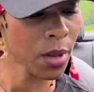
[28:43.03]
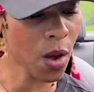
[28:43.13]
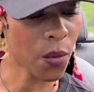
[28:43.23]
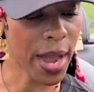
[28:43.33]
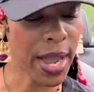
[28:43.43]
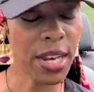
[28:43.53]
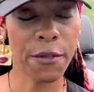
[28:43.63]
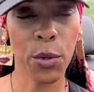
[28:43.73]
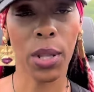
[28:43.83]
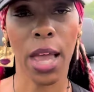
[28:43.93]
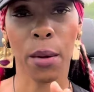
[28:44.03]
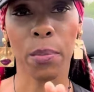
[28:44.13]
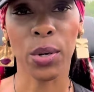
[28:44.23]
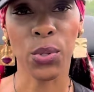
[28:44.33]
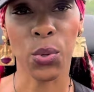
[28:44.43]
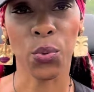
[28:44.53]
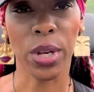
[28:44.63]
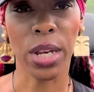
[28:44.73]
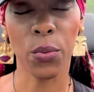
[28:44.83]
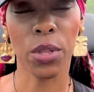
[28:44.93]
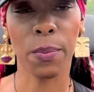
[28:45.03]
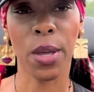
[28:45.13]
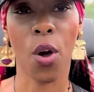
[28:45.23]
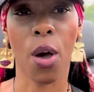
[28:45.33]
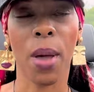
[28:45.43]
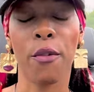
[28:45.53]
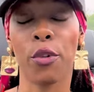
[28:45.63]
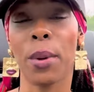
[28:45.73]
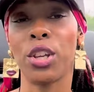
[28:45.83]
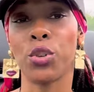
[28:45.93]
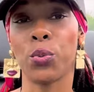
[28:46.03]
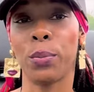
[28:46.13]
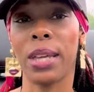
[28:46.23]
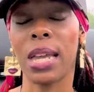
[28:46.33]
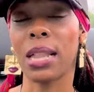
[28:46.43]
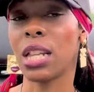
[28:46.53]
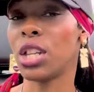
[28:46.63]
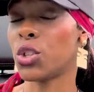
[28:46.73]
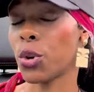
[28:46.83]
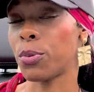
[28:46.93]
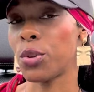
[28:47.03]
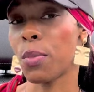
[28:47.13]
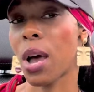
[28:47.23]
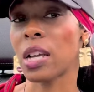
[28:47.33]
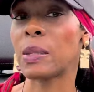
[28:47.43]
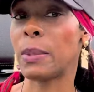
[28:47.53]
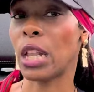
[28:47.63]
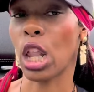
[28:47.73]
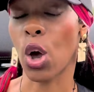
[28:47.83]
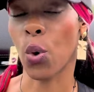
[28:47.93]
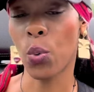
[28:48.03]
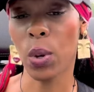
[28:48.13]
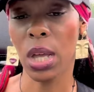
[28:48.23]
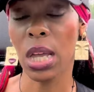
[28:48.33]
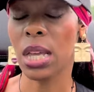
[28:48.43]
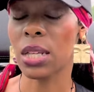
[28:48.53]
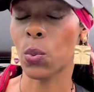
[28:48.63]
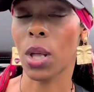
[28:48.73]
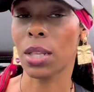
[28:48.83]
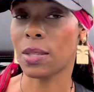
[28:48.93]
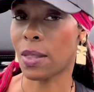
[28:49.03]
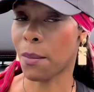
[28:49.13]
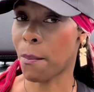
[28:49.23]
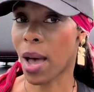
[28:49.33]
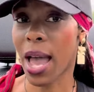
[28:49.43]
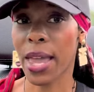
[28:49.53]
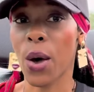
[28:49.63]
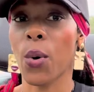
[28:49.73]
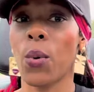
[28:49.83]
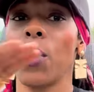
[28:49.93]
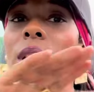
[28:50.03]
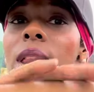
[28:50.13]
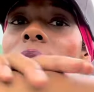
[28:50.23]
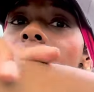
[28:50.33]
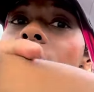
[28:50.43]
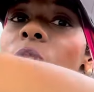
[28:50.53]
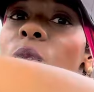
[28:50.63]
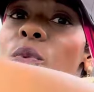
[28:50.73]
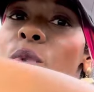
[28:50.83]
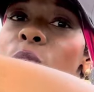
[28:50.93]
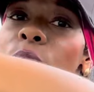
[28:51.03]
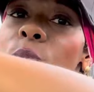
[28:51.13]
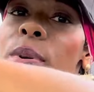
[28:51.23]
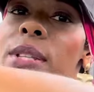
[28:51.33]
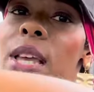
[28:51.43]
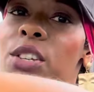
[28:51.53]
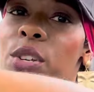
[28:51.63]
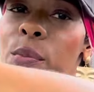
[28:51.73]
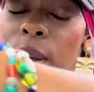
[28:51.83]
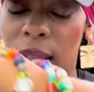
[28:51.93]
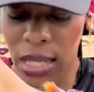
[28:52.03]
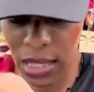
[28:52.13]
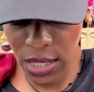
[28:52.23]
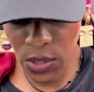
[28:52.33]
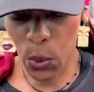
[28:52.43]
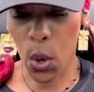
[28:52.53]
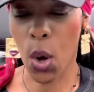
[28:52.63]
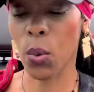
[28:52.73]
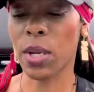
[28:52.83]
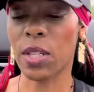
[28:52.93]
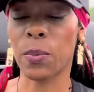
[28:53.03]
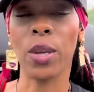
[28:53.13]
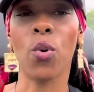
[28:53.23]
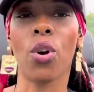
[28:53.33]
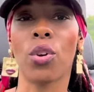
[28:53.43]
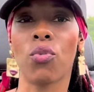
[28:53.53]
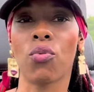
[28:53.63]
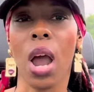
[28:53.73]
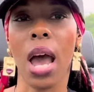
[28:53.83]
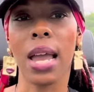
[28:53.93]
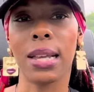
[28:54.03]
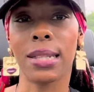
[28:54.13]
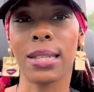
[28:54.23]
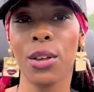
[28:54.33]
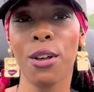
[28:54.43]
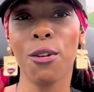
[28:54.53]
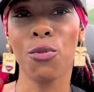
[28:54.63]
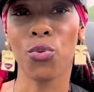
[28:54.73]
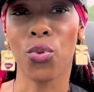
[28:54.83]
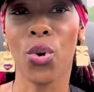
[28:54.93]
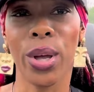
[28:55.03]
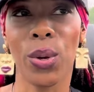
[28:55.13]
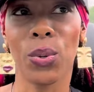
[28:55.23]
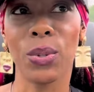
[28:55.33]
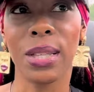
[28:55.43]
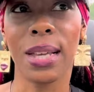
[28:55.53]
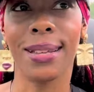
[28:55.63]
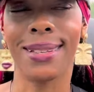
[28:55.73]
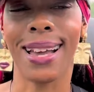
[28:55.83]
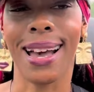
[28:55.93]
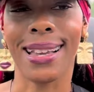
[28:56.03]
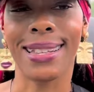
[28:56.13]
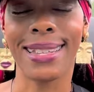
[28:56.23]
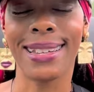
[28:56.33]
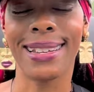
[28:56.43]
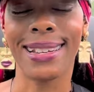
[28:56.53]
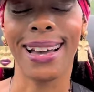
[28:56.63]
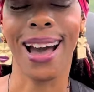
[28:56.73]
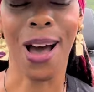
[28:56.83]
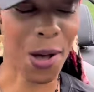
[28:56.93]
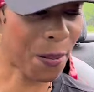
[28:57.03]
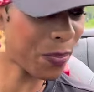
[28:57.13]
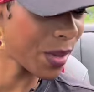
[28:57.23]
All right. And if you would like a personal reading with me, all my information will be in the description box below, as well as the bio. Now, Royal Protection Branklets will always be on riseroyals.com.